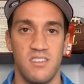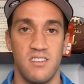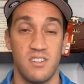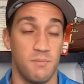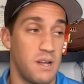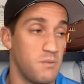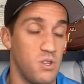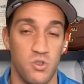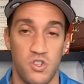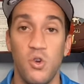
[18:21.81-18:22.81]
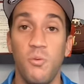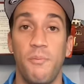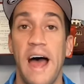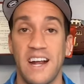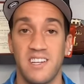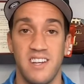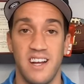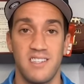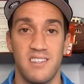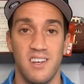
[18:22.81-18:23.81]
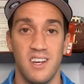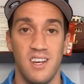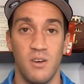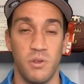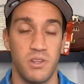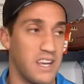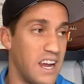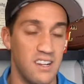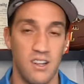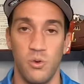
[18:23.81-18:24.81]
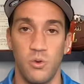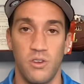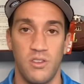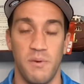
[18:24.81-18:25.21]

sometimes those two back sets with Caden Luke,